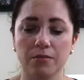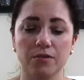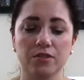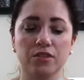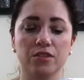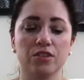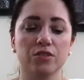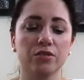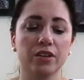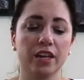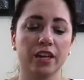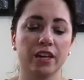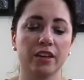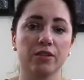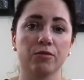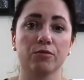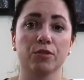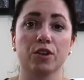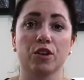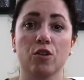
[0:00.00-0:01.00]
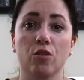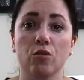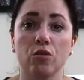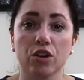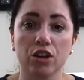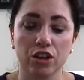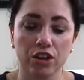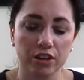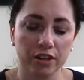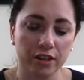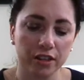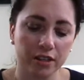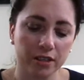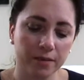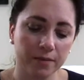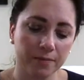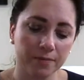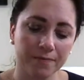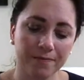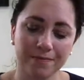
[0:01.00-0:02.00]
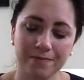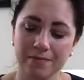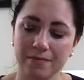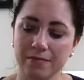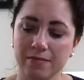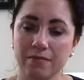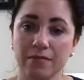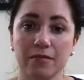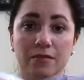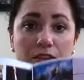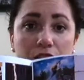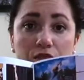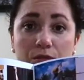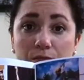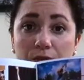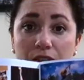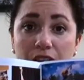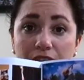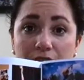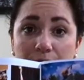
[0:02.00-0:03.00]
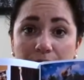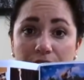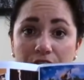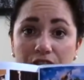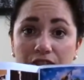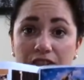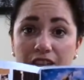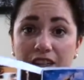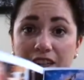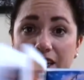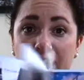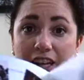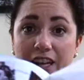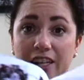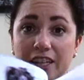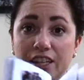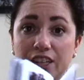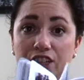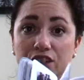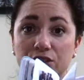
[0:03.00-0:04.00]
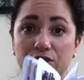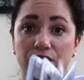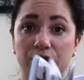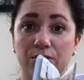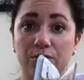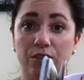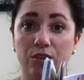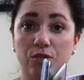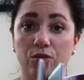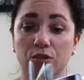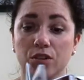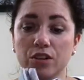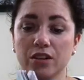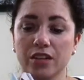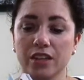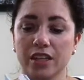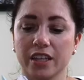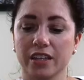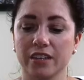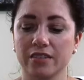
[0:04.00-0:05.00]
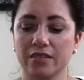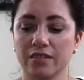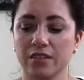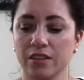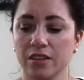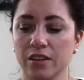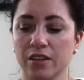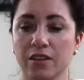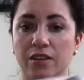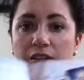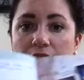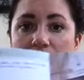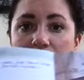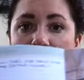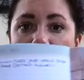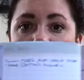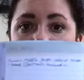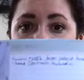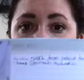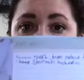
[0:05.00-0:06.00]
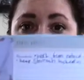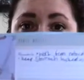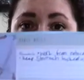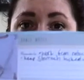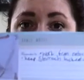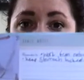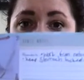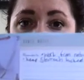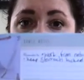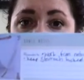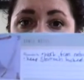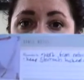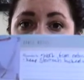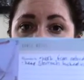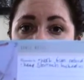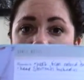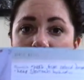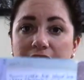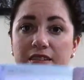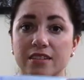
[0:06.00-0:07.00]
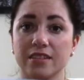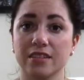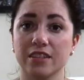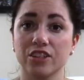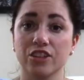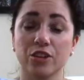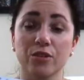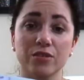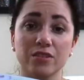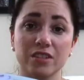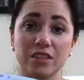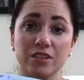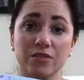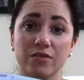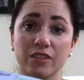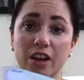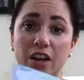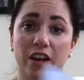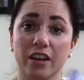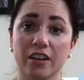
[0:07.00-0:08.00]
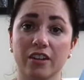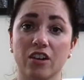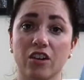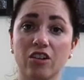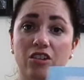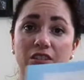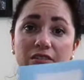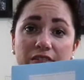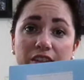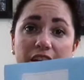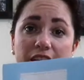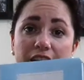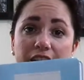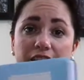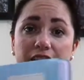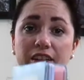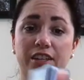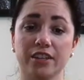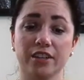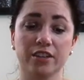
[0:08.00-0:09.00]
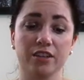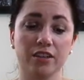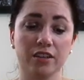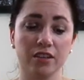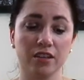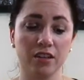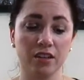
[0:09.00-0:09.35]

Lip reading: So you can record, you can put lots of pictures in it like I did. You can record things that you've learned in class, notes that you've gotten, all of that in here.